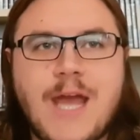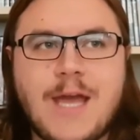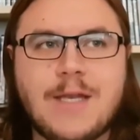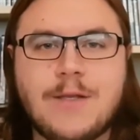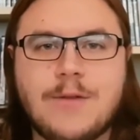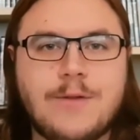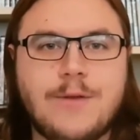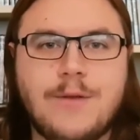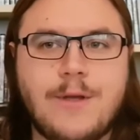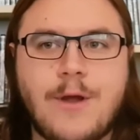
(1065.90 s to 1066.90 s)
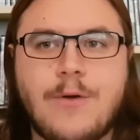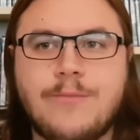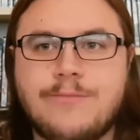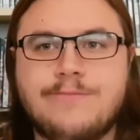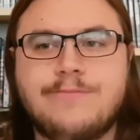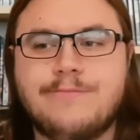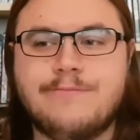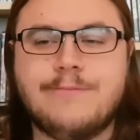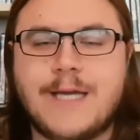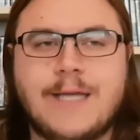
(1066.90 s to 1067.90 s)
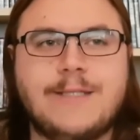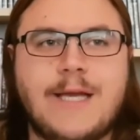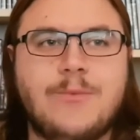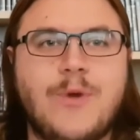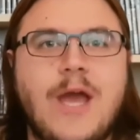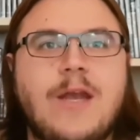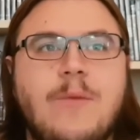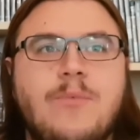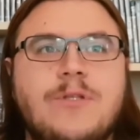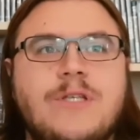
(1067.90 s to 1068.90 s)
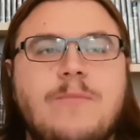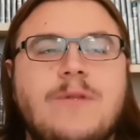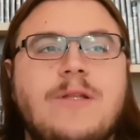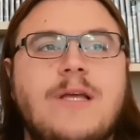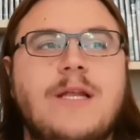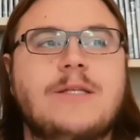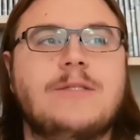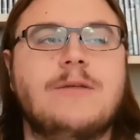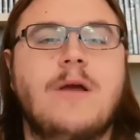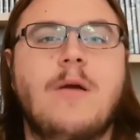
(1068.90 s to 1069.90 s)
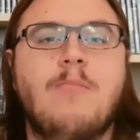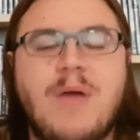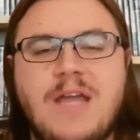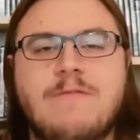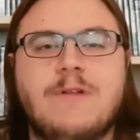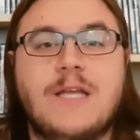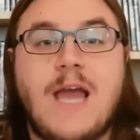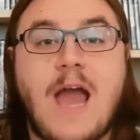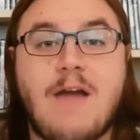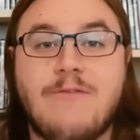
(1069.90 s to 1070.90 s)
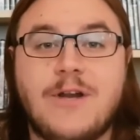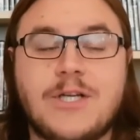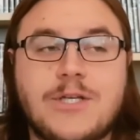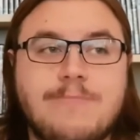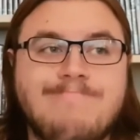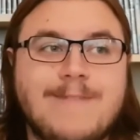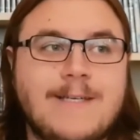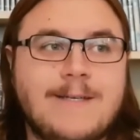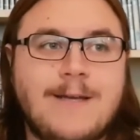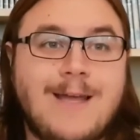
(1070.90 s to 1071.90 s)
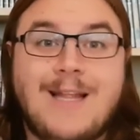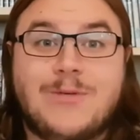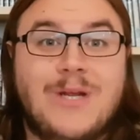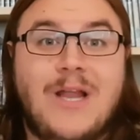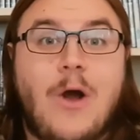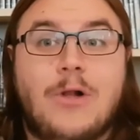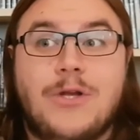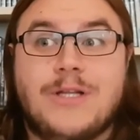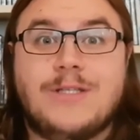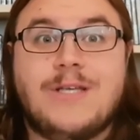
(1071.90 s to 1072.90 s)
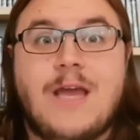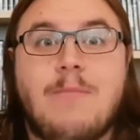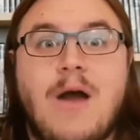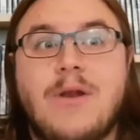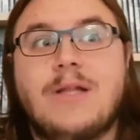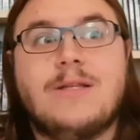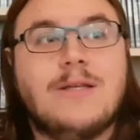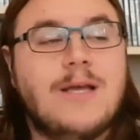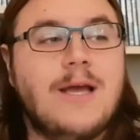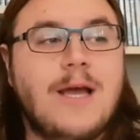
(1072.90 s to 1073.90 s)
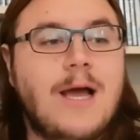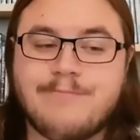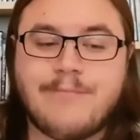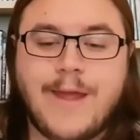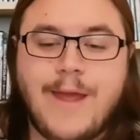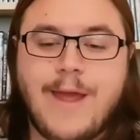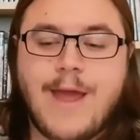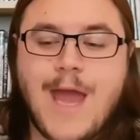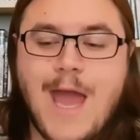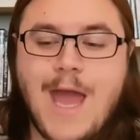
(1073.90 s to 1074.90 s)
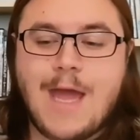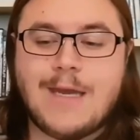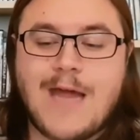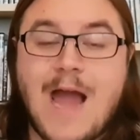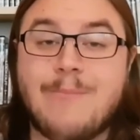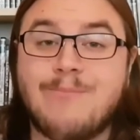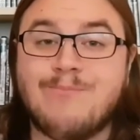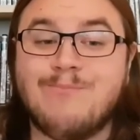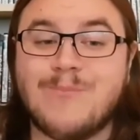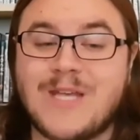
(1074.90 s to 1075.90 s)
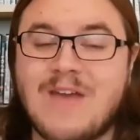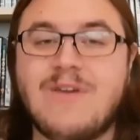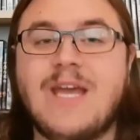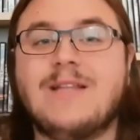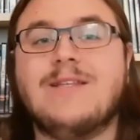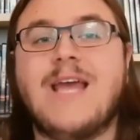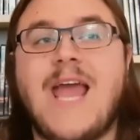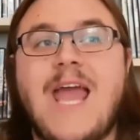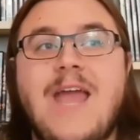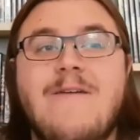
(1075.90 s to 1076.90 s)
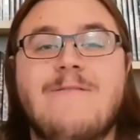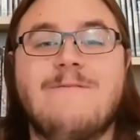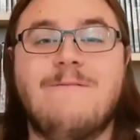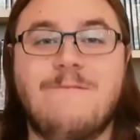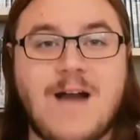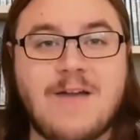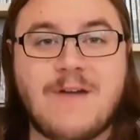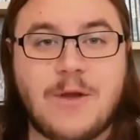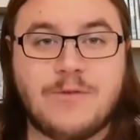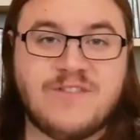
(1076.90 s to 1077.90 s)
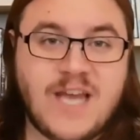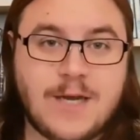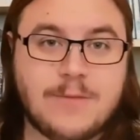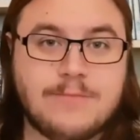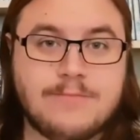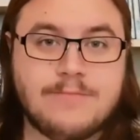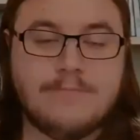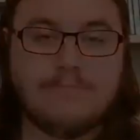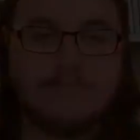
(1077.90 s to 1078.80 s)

So in the end, you know, like I said, we end up with something that is painfully average. And that's really all you can say about it and I'm giving it a 5 out of 10.